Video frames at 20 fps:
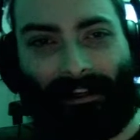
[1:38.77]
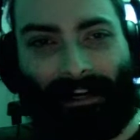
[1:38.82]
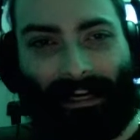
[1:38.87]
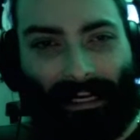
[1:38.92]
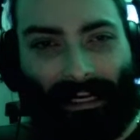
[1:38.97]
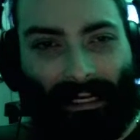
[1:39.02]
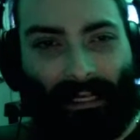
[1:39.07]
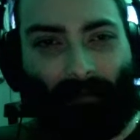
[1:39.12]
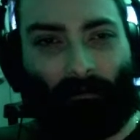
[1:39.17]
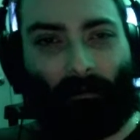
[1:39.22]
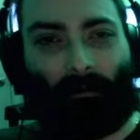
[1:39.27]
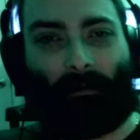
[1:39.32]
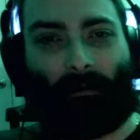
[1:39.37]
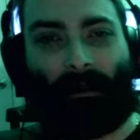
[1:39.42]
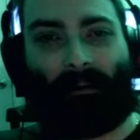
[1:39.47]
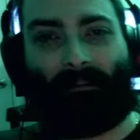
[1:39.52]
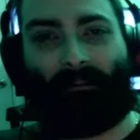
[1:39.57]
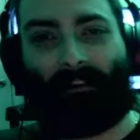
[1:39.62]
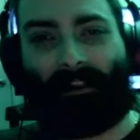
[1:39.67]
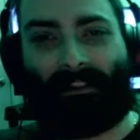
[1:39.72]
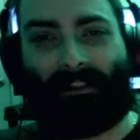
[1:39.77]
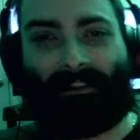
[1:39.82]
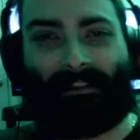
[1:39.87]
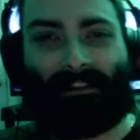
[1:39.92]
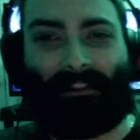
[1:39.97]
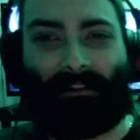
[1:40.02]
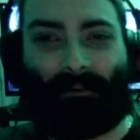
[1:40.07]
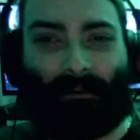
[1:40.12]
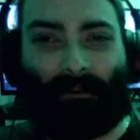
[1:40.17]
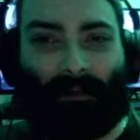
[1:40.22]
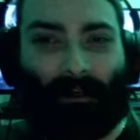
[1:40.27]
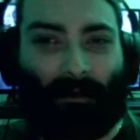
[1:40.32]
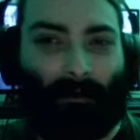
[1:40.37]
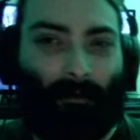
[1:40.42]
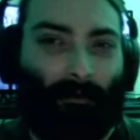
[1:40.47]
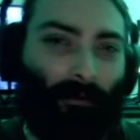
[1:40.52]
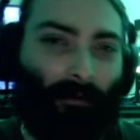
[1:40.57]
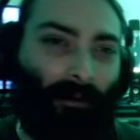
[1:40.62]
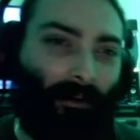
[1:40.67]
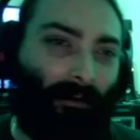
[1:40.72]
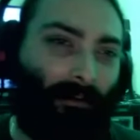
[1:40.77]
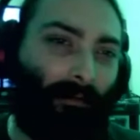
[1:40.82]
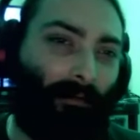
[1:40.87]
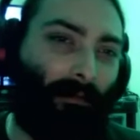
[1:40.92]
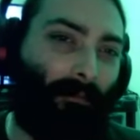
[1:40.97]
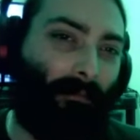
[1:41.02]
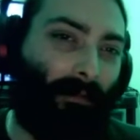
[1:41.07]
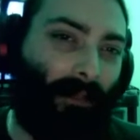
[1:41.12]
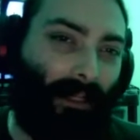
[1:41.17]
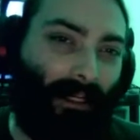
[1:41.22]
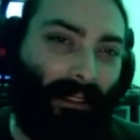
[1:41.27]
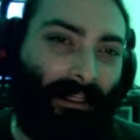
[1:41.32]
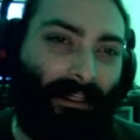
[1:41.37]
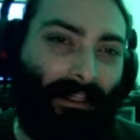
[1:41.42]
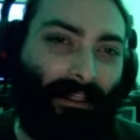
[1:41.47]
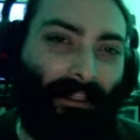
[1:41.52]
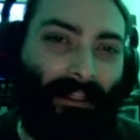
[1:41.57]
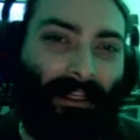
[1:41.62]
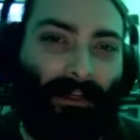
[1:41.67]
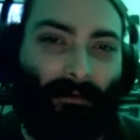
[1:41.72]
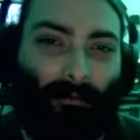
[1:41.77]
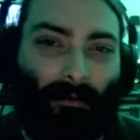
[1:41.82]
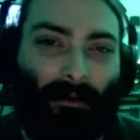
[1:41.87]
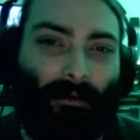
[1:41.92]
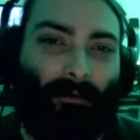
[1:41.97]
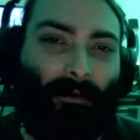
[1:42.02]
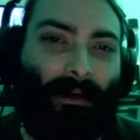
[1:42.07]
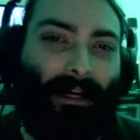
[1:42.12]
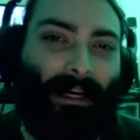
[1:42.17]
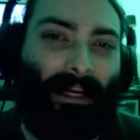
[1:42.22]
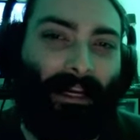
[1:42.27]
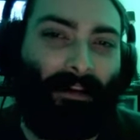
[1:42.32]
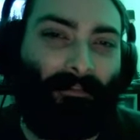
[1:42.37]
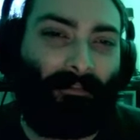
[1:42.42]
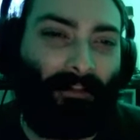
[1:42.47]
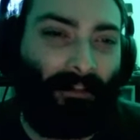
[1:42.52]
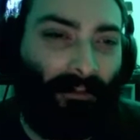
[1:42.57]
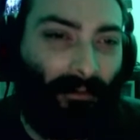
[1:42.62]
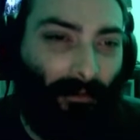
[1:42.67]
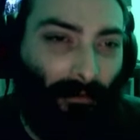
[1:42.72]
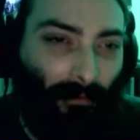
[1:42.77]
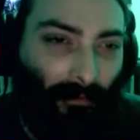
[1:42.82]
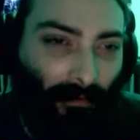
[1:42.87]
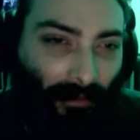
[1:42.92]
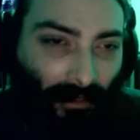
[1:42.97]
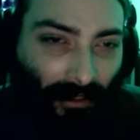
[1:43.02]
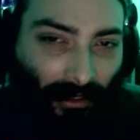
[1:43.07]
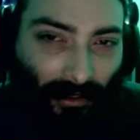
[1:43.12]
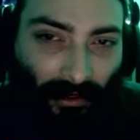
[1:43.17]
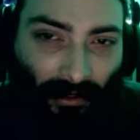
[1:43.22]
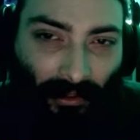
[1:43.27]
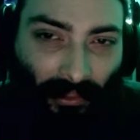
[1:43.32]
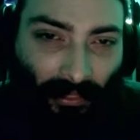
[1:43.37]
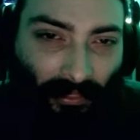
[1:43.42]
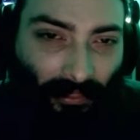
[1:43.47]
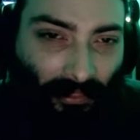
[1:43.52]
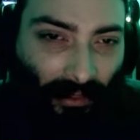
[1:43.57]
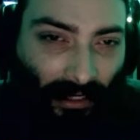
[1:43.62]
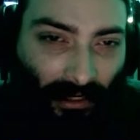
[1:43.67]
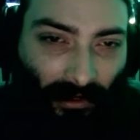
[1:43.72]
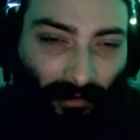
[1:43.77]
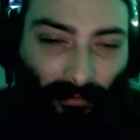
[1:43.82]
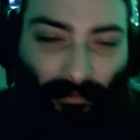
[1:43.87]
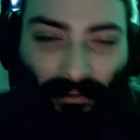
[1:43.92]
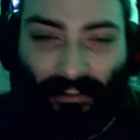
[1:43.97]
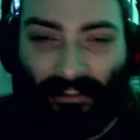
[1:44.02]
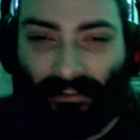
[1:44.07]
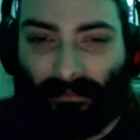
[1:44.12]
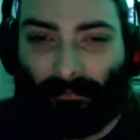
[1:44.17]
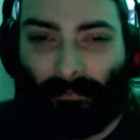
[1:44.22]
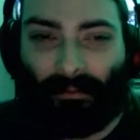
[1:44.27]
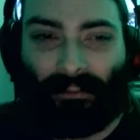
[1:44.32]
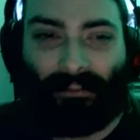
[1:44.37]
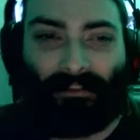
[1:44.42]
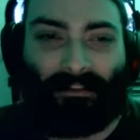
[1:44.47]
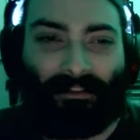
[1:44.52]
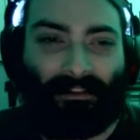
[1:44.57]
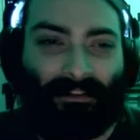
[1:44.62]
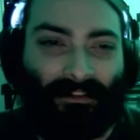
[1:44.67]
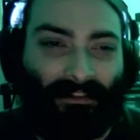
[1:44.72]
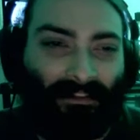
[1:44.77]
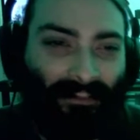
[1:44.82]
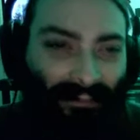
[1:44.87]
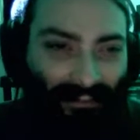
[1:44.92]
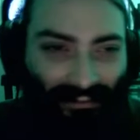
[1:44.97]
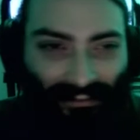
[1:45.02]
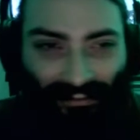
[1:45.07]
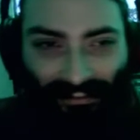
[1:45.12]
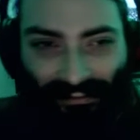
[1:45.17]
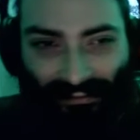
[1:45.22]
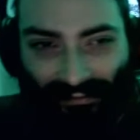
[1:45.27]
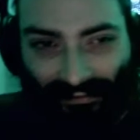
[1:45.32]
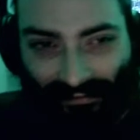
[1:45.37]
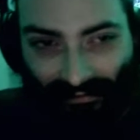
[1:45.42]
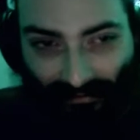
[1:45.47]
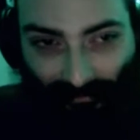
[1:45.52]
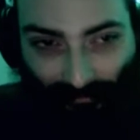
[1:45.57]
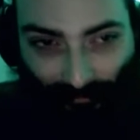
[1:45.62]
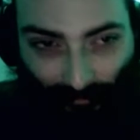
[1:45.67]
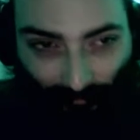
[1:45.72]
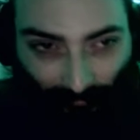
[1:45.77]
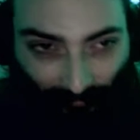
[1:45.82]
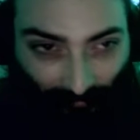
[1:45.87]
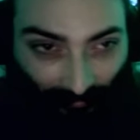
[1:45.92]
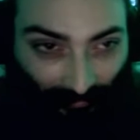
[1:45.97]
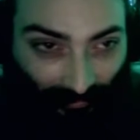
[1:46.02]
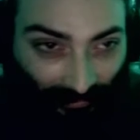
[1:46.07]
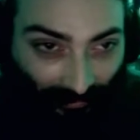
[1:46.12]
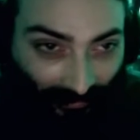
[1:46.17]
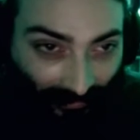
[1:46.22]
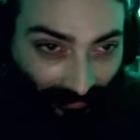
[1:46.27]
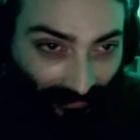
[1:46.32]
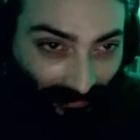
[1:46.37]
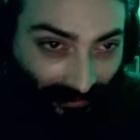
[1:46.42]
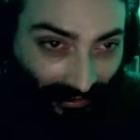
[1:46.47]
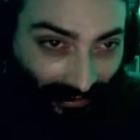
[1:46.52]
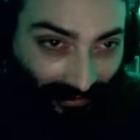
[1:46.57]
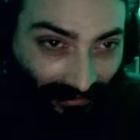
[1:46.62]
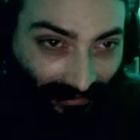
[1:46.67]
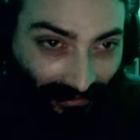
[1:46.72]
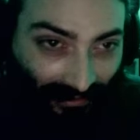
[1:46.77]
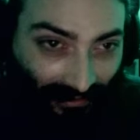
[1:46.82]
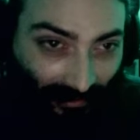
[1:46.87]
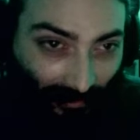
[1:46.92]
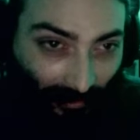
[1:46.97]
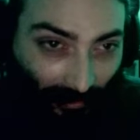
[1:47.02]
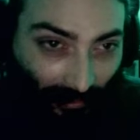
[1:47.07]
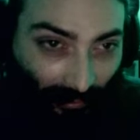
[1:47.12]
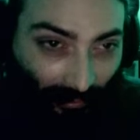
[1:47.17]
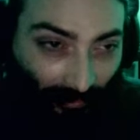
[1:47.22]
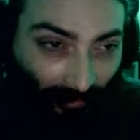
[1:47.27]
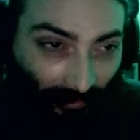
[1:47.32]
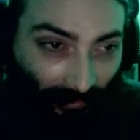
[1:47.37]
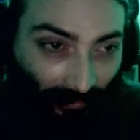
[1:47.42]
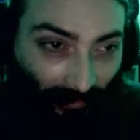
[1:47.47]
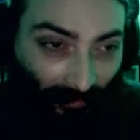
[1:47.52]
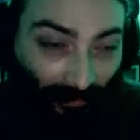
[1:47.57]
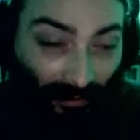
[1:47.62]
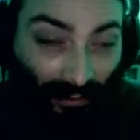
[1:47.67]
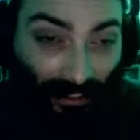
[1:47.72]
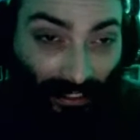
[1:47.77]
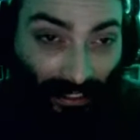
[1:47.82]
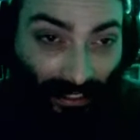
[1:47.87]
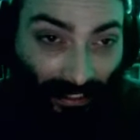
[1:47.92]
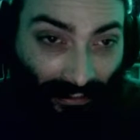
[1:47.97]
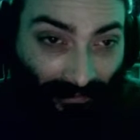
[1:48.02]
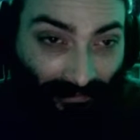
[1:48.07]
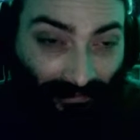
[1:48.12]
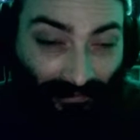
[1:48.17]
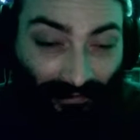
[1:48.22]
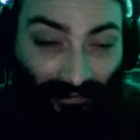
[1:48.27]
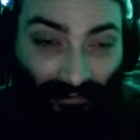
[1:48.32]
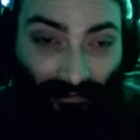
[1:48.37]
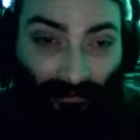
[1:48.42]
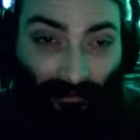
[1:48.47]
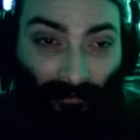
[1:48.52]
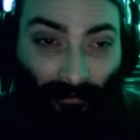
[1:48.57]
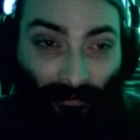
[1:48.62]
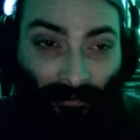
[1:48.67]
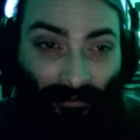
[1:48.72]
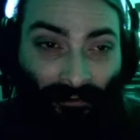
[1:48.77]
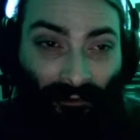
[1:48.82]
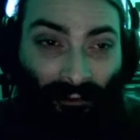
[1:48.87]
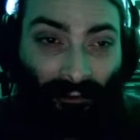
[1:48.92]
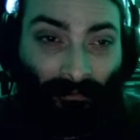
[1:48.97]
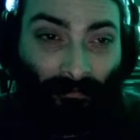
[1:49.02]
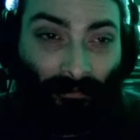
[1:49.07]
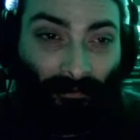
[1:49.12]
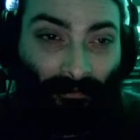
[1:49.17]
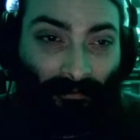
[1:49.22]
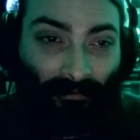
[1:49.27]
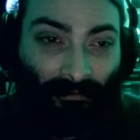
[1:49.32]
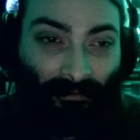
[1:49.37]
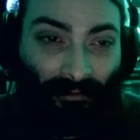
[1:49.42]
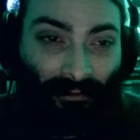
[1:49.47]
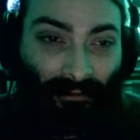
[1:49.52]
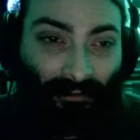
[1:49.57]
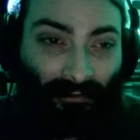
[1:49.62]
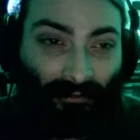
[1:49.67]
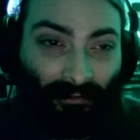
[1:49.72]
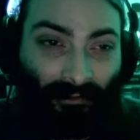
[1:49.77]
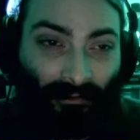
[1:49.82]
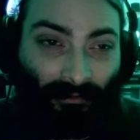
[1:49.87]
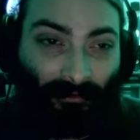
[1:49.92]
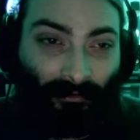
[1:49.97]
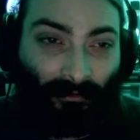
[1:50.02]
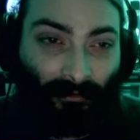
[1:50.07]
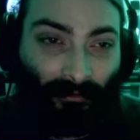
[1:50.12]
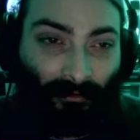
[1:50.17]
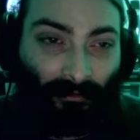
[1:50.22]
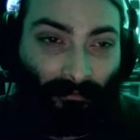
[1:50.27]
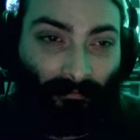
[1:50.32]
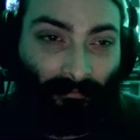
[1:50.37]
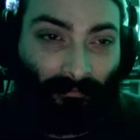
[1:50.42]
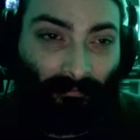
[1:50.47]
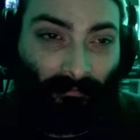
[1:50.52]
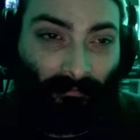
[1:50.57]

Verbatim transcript: I hate when my feet still cold under the blanket. Like, what do I have to do to unthaw these bitches? That's so funny because I say unthaw on an accident all the time, but technically it's just